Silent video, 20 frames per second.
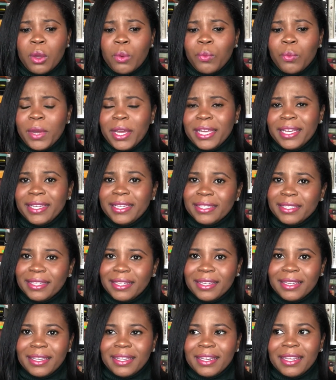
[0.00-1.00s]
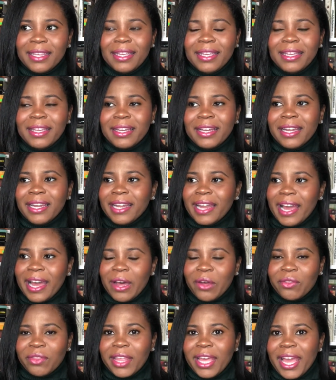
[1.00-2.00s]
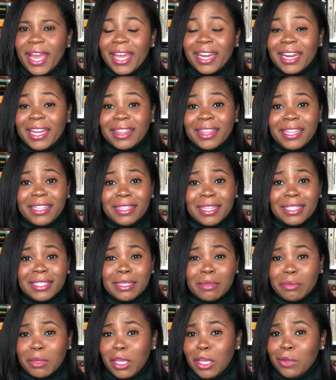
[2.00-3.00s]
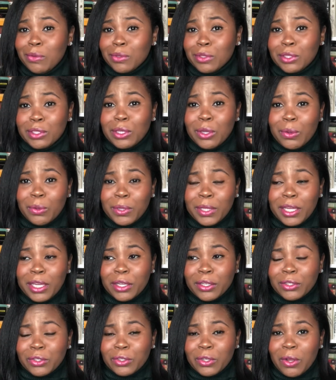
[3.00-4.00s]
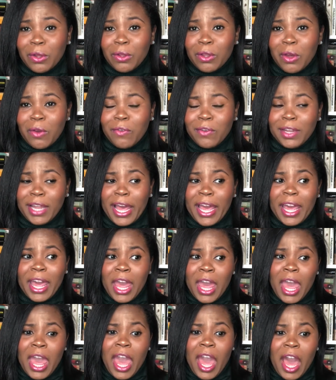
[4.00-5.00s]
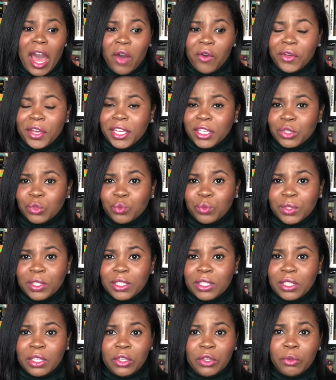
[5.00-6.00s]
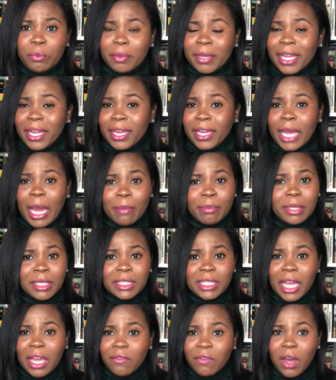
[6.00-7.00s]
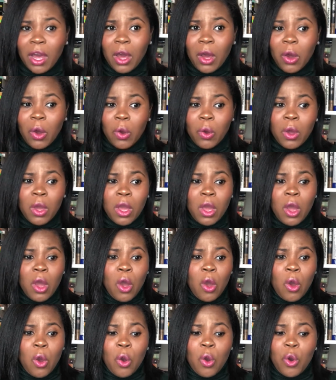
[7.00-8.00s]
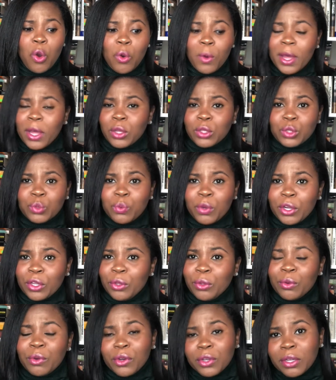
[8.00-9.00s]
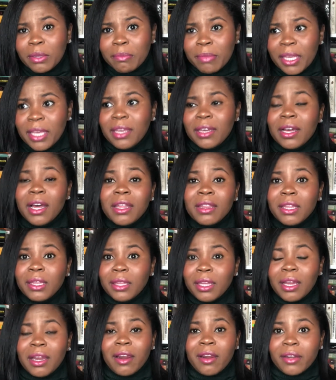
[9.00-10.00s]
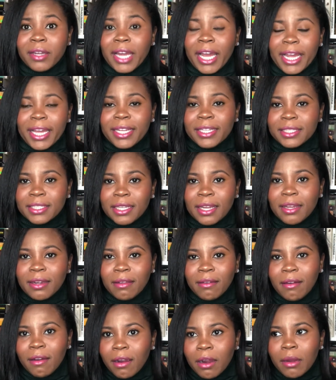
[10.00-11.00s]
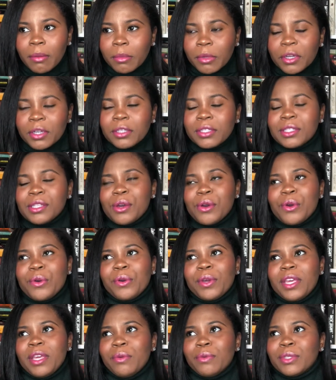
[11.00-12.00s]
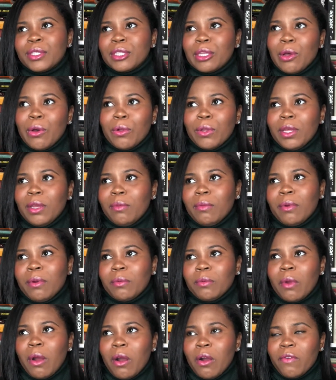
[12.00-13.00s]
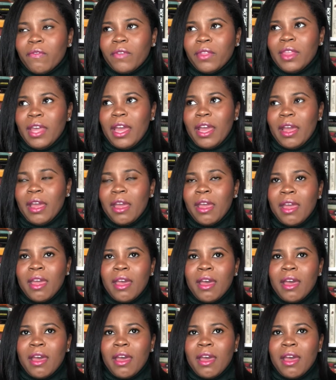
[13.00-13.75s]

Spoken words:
what he did, he allowed that, and I think that's something he was totally in control over. Like, how else would you playing Captain Saberho? Who else were you going to be other than her knight in shining armor? So he was totally wrong for that,